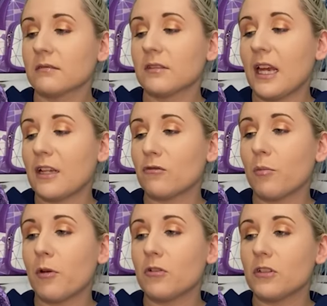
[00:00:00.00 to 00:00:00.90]
It has
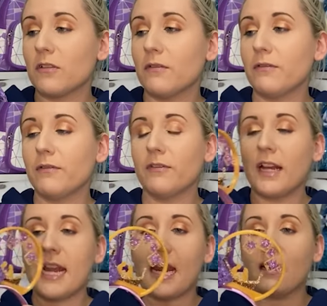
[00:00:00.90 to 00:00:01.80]
Rapunzel and
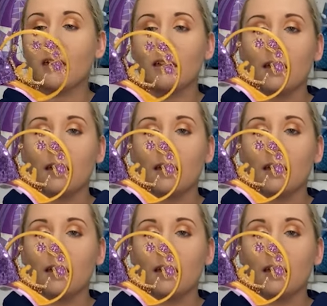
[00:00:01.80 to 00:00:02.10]
Flynn